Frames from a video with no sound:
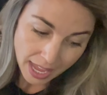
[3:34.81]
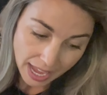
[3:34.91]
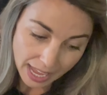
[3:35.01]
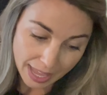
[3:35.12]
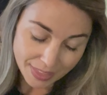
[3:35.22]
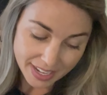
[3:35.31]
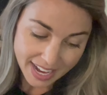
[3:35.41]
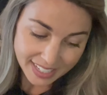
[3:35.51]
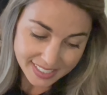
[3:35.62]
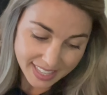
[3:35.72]
And the
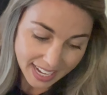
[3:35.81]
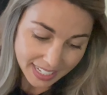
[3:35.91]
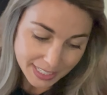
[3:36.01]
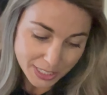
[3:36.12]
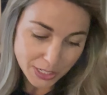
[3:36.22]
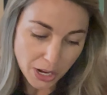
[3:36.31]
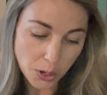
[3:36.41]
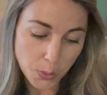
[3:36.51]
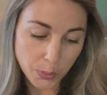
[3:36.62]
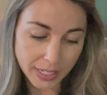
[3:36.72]
next thing I need to
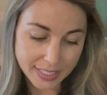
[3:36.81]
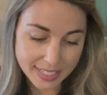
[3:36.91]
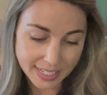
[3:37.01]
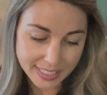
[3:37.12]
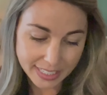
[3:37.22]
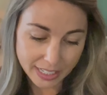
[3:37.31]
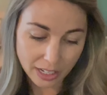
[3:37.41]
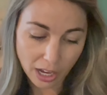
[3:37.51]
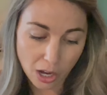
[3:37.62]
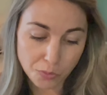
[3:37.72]
know is an idea
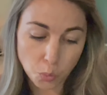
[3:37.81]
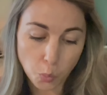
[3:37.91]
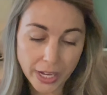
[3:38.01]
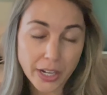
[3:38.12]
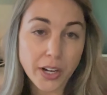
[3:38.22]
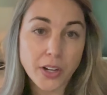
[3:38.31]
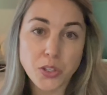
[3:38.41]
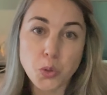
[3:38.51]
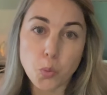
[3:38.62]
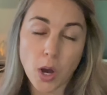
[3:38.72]
of where
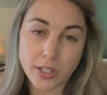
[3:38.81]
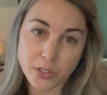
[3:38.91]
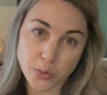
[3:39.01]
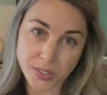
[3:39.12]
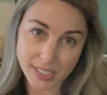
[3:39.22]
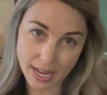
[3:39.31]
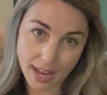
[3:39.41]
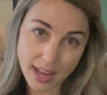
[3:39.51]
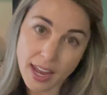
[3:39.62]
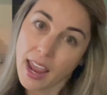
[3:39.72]
you want to
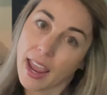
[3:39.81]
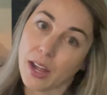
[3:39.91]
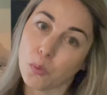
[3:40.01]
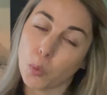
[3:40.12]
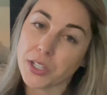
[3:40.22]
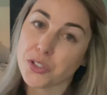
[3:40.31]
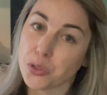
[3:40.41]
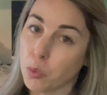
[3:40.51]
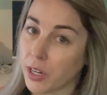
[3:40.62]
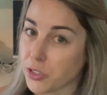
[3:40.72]
stay and what
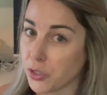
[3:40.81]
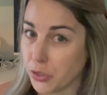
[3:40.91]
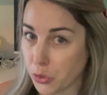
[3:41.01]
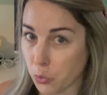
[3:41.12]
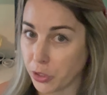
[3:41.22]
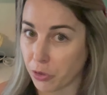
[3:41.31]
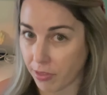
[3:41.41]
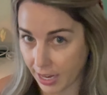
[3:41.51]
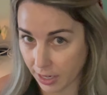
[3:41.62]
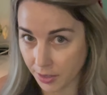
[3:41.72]
you want to do when you're
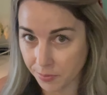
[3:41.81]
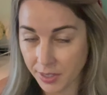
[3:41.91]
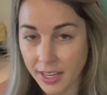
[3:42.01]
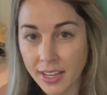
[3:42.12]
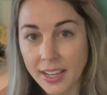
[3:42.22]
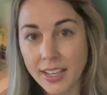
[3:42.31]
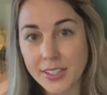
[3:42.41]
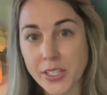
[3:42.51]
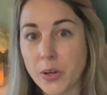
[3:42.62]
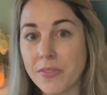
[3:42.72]
there.
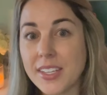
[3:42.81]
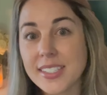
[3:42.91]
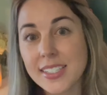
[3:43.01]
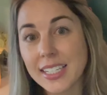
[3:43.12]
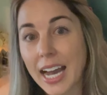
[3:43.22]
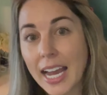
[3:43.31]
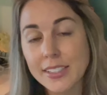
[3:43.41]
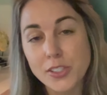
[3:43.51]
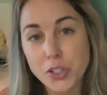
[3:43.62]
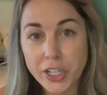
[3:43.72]
So if this is a
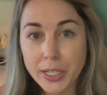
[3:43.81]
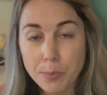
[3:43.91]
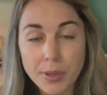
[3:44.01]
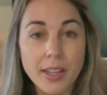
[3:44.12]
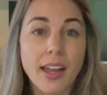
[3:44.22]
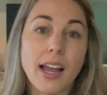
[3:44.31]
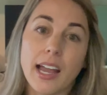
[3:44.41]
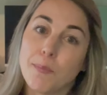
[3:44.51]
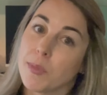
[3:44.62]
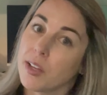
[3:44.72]
guy's trip,
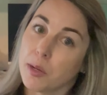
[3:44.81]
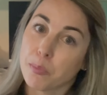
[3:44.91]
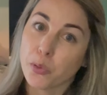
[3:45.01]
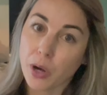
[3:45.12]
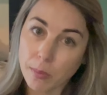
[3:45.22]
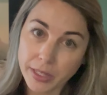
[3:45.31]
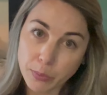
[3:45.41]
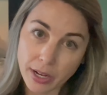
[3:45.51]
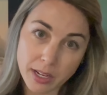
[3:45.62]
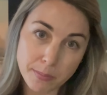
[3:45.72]
I'm gonna probably
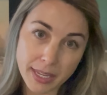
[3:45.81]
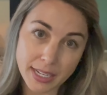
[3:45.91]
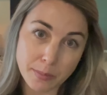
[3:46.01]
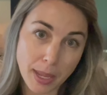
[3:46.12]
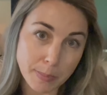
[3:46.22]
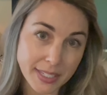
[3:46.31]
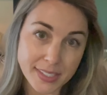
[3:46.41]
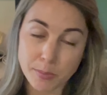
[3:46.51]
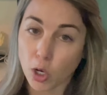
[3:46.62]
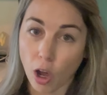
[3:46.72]
recommend maybe
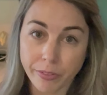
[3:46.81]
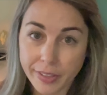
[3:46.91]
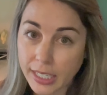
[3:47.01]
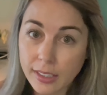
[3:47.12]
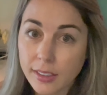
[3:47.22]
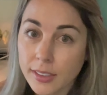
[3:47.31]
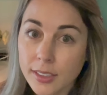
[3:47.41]
some golfing.